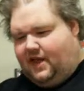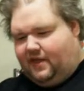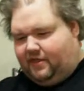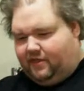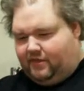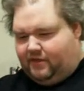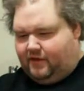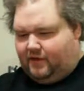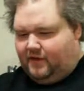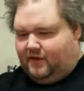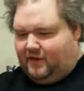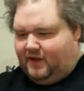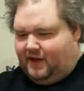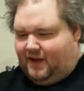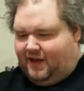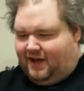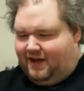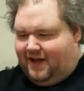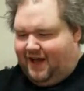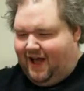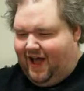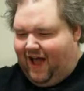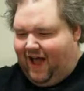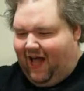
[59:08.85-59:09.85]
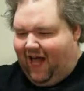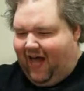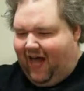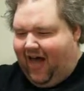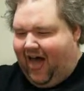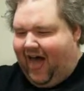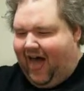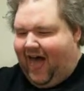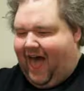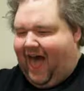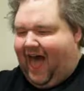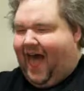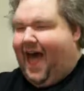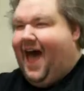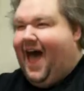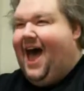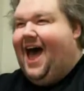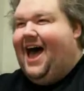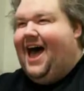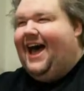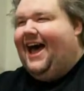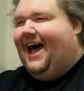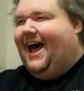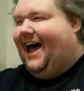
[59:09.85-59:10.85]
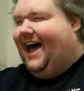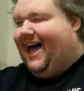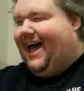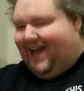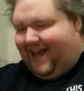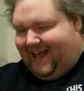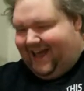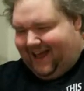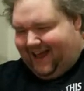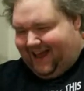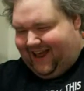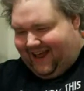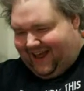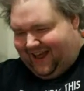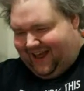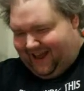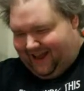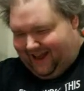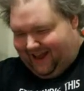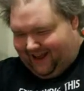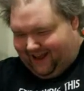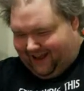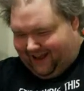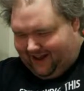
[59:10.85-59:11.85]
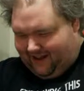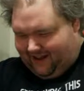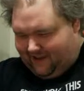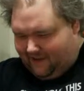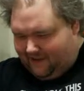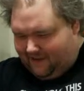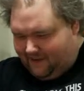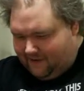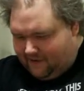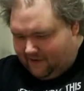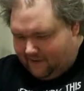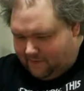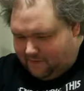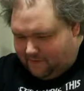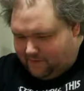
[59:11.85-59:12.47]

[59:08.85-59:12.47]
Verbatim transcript: something. can you read it.